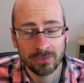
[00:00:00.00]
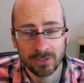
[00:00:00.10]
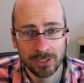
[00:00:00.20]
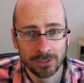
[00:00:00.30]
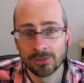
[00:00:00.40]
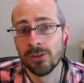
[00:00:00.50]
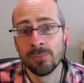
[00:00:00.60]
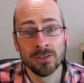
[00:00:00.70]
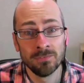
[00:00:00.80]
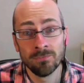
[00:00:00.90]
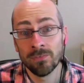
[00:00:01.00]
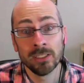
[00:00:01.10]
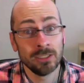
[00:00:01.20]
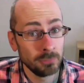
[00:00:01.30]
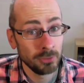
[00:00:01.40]
signing an agreement and
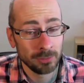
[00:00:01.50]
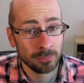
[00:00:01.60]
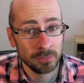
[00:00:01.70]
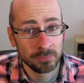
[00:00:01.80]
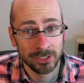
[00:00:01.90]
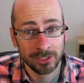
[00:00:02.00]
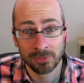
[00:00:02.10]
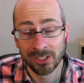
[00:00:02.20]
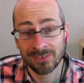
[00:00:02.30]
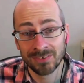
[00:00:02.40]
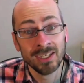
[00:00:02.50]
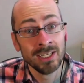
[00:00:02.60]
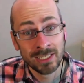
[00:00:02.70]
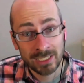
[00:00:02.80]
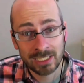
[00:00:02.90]
finally putting a pipeline in place.
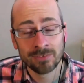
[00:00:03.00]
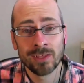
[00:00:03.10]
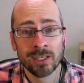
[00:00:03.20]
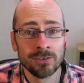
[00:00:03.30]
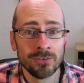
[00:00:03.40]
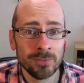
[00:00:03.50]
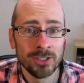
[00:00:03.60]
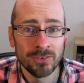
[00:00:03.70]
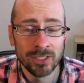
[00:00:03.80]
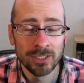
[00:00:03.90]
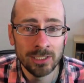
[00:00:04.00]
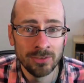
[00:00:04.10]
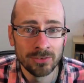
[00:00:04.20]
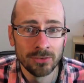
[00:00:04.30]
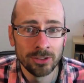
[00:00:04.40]
If that agreement is signed,
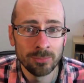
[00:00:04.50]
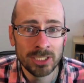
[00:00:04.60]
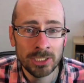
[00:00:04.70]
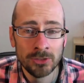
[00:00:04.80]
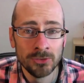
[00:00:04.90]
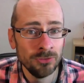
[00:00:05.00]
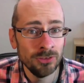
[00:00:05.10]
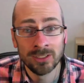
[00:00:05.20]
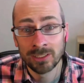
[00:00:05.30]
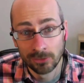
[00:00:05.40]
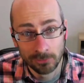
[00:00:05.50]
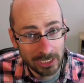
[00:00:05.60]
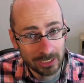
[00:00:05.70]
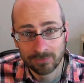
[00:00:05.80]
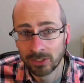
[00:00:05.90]
is going to be huge. And here we
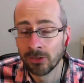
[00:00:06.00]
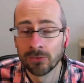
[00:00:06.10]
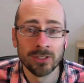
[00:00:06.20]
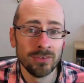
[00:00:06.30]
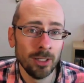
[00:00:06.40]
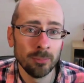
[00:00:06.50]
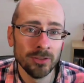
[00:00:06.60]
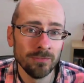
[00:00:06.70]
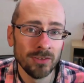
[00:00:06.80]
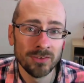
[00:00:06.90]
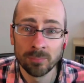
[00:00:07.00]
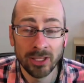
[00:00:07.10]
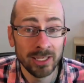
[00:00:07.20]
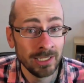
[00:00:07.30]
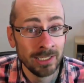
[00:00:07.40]
have another example of this at
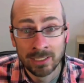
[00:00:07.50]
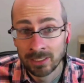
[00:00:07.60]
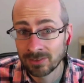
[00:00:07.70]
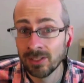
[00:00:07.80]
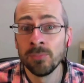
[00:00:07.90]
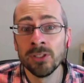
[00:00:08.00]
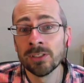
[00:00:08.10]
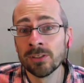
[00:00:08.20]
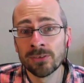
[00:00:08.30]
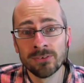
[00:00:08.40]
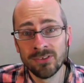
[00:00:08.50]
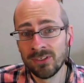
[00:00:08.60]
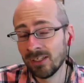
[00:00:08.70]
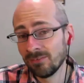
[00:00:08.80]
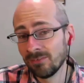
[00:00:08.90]
play. $10 billion in
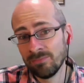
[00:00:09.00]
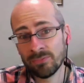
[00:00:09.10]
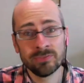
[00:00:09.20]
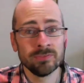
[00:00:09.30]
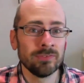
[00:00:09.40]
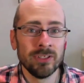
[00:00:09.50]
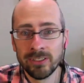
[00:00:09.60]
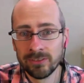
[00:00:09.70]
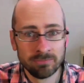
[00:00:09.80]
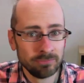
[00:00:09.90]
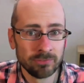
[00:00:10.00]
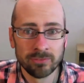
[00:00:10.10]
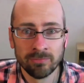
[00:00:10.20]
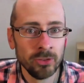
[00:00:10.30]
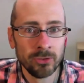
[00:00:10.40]
debt? Fine.
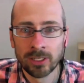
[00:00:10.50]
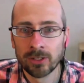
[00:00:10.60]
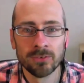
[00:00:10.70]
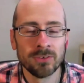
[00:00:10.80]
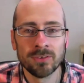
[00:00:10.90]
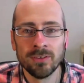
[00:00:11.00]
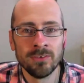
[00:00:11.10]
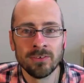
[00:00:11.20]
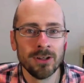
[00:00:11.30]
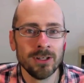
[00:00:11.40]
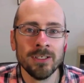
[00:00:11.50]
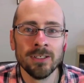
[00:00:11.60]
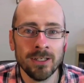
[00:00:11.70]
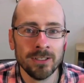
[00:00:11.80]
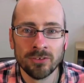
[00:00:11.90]
Who cares? It's gone.
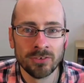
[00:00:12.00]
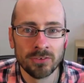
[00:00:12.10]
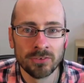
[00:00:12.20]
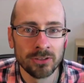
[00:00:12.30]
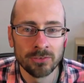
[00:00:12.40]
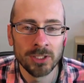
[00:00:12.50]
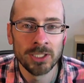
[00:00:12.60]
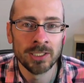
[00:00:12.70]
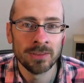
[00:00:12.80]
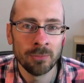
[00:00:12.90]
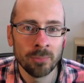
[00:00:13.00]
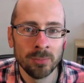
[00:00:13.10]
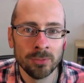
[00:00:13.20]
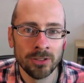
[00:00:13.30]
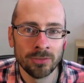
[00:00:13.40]
Just as long as we can get that
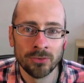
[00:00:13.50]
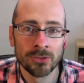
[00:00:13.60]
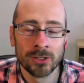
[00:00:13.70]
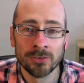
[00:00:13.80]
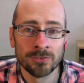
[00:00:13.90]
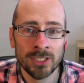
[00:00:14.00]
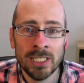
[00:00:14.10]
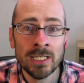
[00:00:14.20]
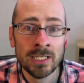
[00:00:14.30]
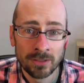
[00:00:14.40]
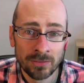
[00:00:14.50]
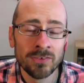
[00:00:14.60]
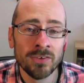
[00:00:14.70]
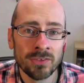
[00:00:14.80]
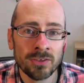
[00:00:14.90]
pipeline through your country.
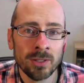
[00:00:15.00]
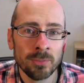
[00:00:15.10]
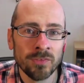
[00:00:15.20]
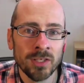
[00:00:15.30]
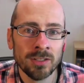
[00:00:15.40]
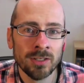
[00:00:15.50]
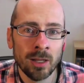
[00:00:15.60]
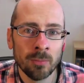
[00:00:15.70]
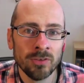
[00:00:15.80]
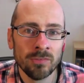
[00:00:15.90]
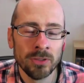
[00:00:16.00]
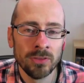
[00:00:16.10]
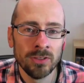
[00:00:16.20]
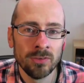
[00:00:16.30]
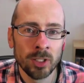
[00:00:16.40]
This is the type of thing that happens with
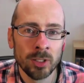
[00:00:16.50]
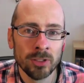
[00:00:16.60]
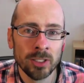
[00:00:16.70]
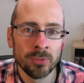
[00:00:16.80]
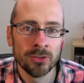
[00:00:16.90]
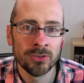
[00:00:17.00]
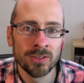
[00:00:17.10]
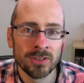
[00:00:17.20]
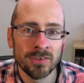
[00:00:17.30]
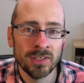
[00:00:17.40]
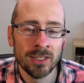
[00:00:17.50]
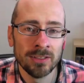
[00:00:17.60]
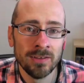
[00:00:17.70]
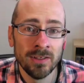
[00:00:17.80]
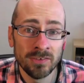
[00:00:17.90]
these pipeline politics.
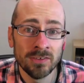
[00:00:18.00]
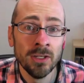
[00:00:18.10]
And this